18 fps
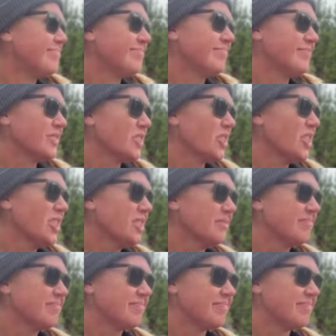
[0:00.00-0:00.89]
It's good.
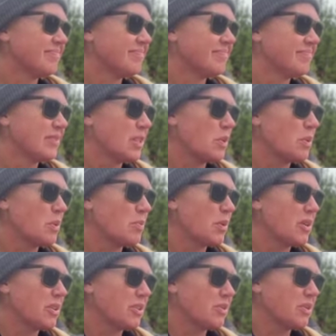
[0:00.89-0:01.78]
You want
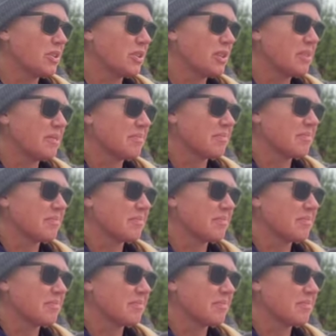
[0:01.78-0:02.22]
a cup?